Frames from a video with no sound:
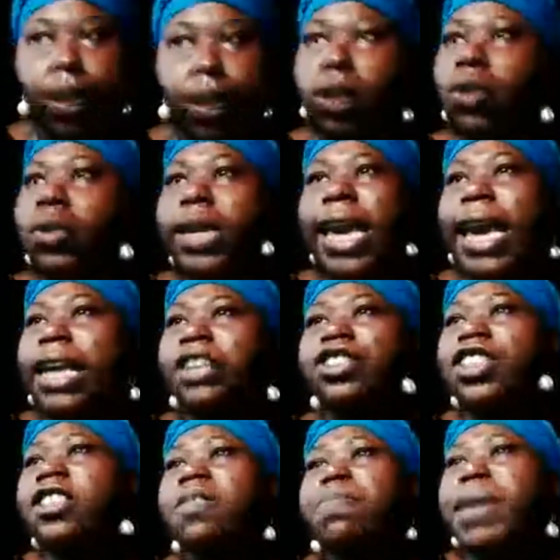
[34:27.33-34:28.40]
You can't
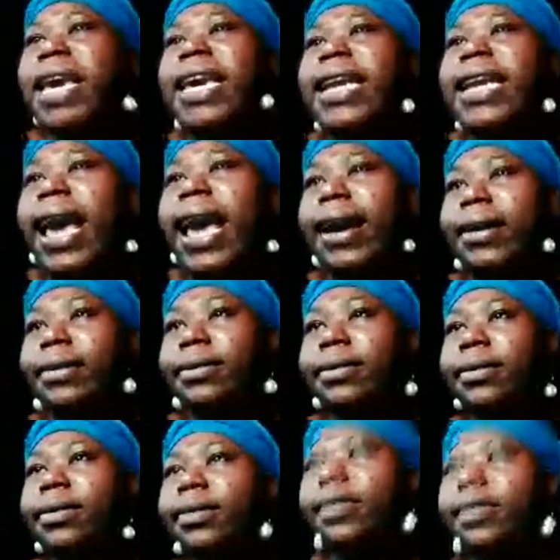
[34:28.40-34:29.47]
just be there.
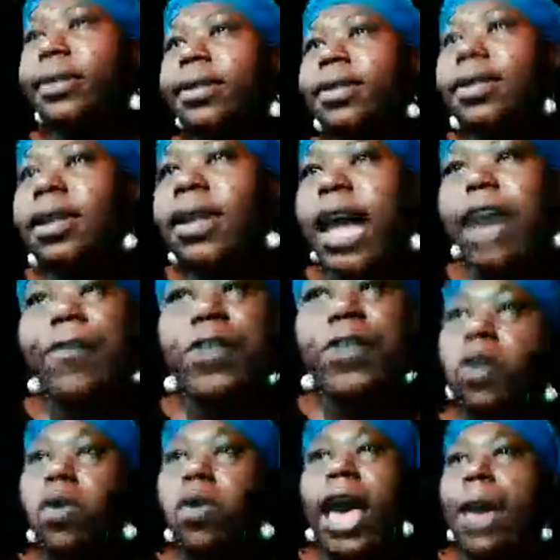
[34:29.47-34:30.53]
Life is
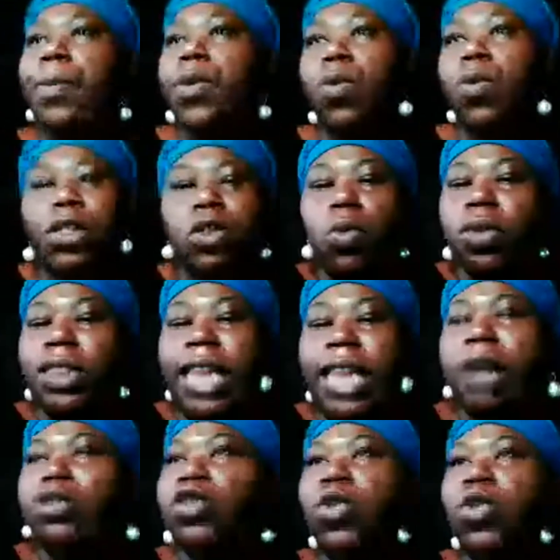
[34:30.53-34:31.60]
going to happen with or
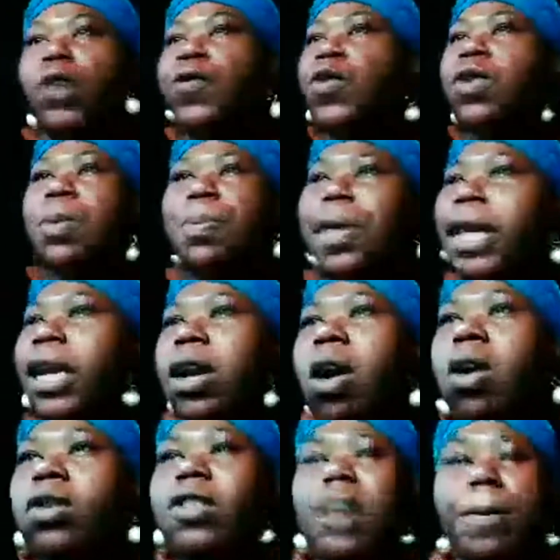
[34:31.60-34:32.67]
without you. And if you complain the
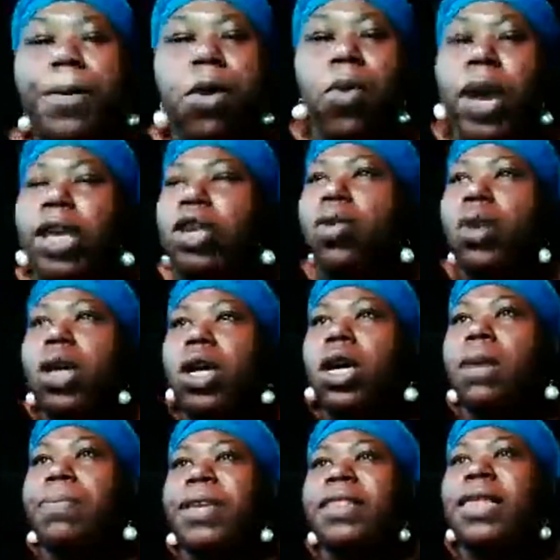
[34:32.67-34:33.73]
whole step of the way, you
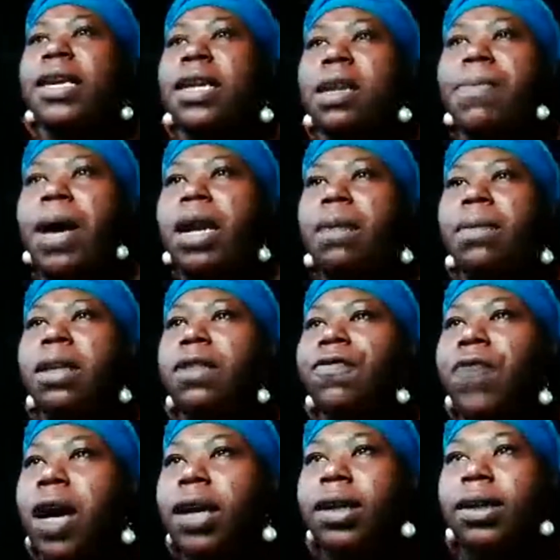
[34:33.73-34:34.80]
could be thinking about it,
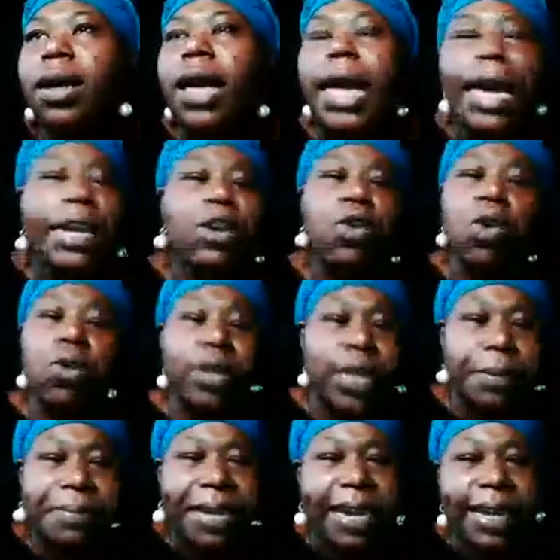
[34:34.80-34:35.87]
motherfucker. And you're going to
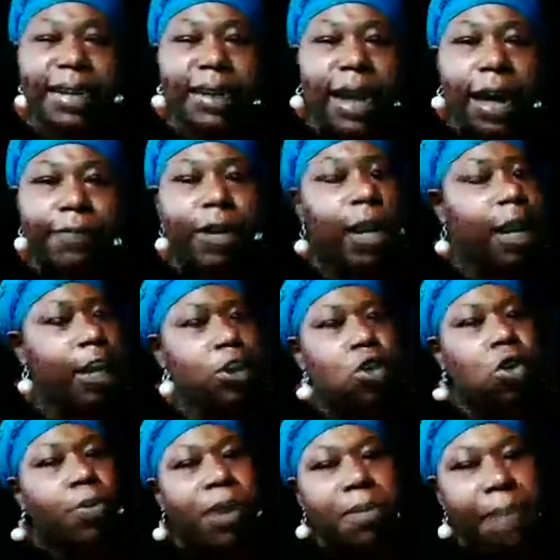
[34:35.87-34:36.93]
keep getting left. And you're
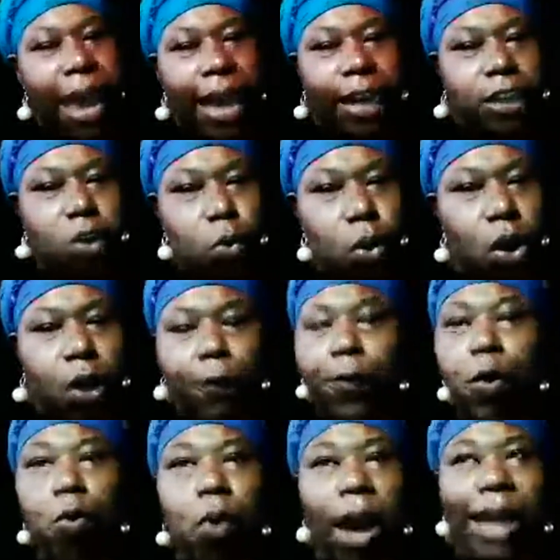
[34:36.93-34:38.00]
going to be mad at the world
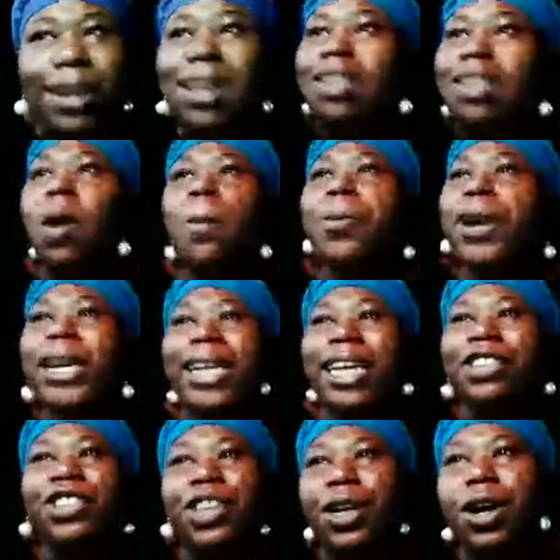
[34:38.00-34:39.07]
for what? Don't bring
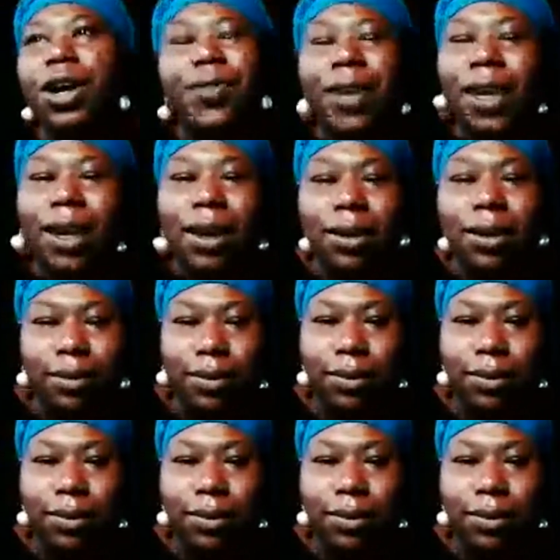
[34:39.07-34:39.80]
that shit over here,